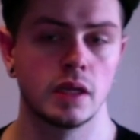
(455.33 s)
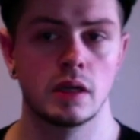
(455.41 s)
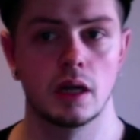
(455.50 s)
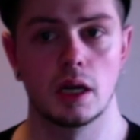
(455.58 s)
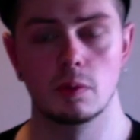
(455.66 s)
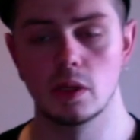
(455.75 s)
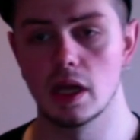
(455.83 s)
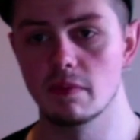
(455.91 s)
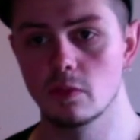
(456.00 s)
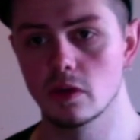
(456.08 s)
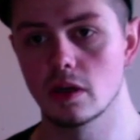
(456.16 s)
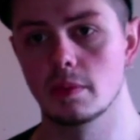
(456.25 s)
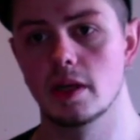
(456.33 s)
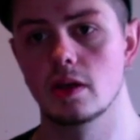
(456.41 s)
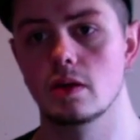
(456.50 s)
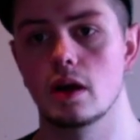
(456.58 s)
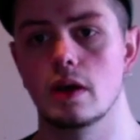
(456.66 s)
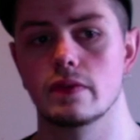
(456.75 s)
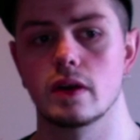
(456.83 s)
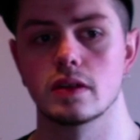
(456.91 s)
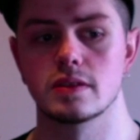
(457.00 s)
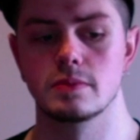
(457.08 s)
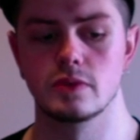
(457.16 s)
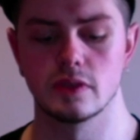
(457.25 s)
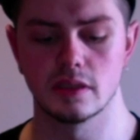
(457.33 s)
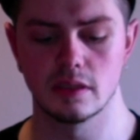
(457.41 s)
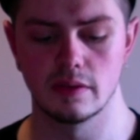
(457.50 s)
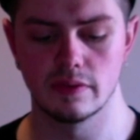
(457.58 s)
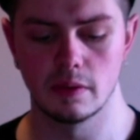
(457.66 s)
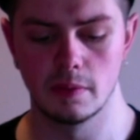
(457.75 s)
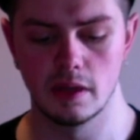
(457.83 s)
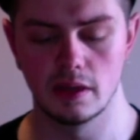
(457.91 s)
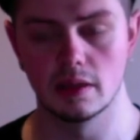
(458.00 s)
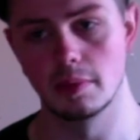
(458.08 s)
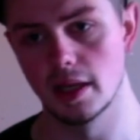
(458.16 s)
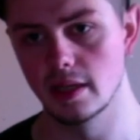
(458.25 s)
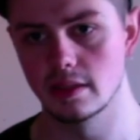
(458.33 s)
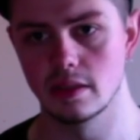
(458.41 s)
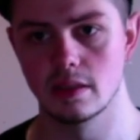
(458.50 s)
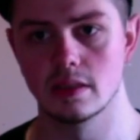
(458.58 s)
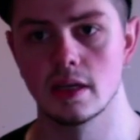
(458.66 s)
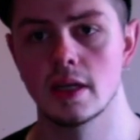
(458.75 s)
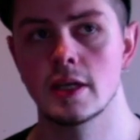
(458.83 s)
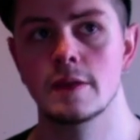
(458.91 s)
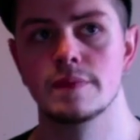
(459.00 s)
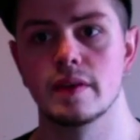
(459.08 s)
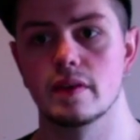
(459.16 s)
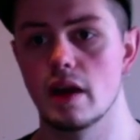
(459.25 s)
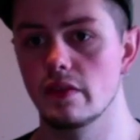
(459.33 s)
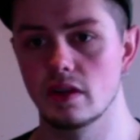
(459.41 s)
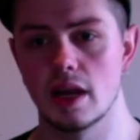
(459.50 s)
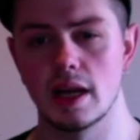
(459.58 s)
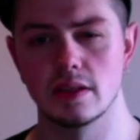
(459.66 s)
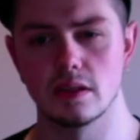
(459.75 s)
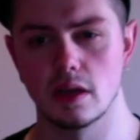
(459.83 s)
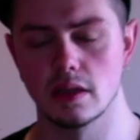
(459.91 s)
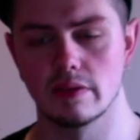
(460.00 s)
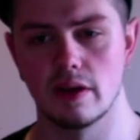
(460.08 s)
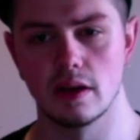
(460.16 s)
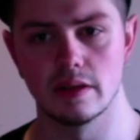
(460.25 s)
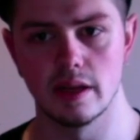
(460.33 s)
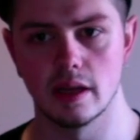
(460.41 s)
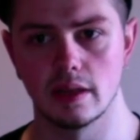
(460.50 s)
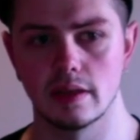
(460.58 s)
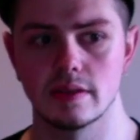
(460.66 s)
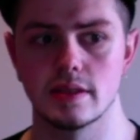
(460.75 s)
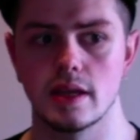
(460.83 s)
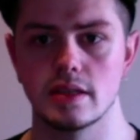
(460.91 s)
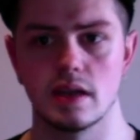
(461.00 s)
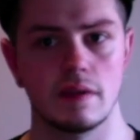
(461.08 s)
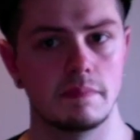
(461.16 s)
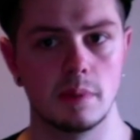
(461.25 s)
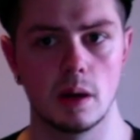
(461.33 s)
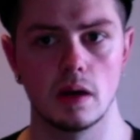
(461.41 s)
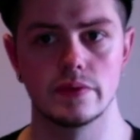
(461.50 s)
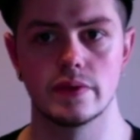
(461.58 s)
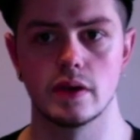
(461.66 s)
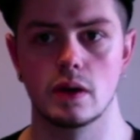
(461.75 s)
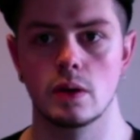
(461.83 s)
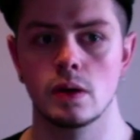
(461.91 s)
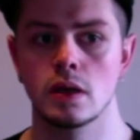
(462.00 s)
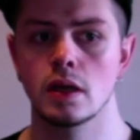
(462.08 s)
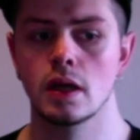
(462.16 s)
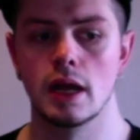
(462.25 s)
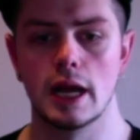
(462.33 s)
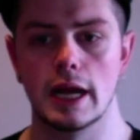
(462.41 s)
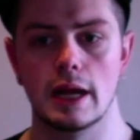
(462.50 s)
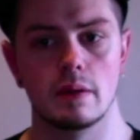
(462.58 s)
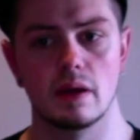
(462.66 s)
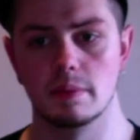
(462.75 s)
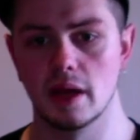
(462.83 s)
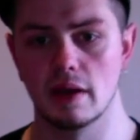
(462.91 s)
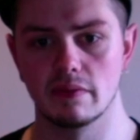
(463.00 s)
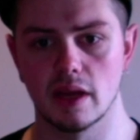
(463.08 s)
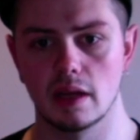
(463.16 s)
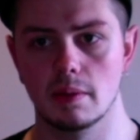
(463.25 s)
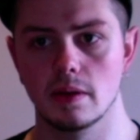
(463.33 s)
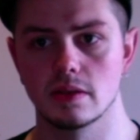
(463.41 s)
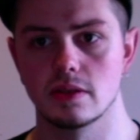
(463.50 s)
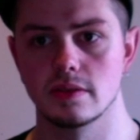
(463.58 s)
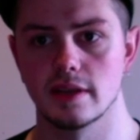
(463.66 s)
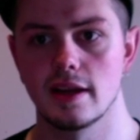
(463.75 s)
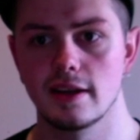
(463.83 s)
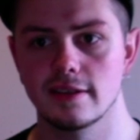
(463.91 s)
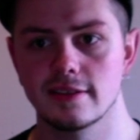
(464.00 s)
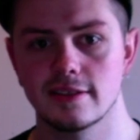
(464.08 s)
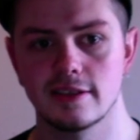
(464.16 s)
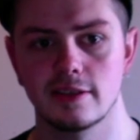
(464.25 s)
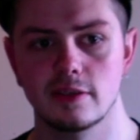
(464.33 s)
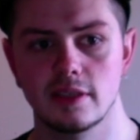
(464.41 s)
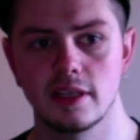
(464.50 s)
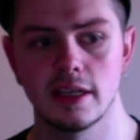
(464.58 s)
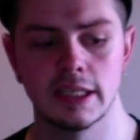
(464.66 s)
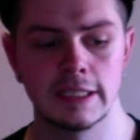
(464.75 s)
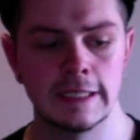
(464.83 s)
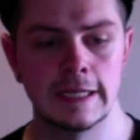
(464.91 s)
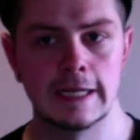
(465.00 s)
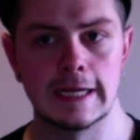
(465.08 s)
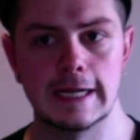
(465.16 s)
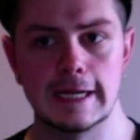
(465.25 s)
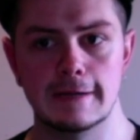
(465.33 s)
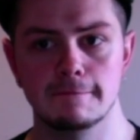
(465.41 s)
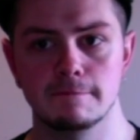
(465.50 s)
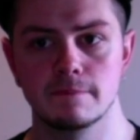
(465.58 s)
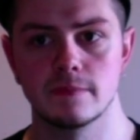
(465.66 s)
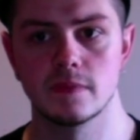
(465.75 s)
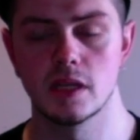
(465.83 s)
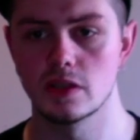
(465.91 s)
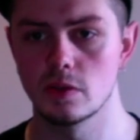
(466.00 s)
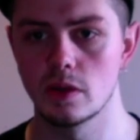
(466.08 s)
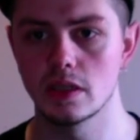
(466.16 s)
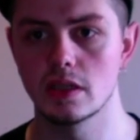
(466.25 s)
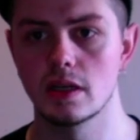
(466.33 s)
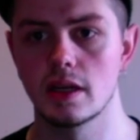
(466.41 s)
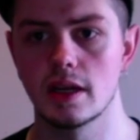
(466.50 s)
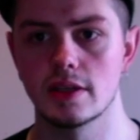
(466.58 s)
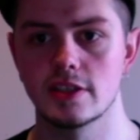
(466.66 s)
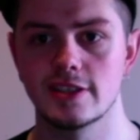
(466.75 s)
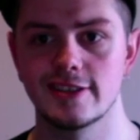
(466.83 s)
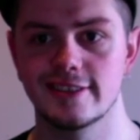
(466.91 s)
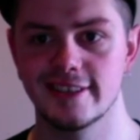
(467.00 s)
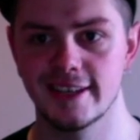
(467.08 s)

I will have more coming out. I've got some more stuff coming out, like the blazers. I've got everything hands-on as far as I think at this stage that I've bought. So I'll be getting them out as soon as I can. So yeah, thanks for watching, and I'll catch you soon.